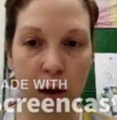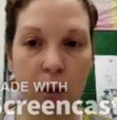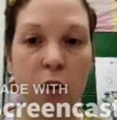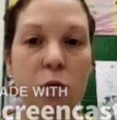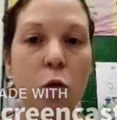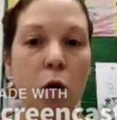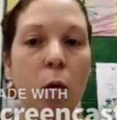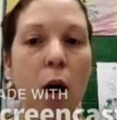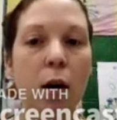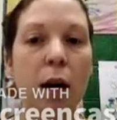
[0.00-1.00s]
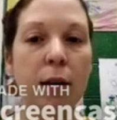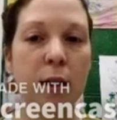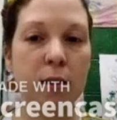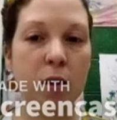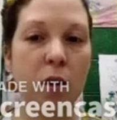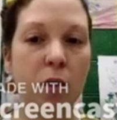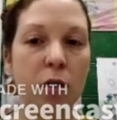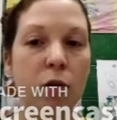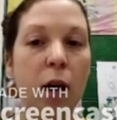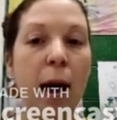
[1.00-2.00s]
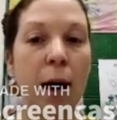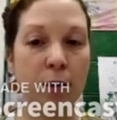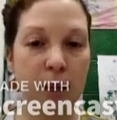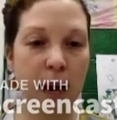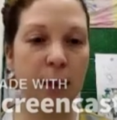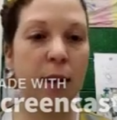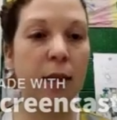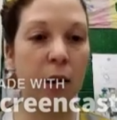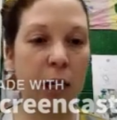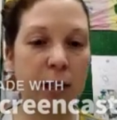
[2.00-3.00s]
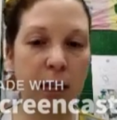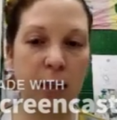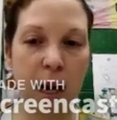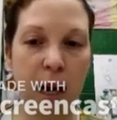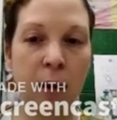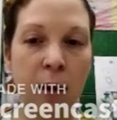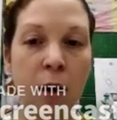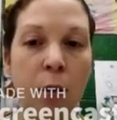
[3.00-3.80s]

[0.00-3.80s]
there's more water and less solute outside than there is inside,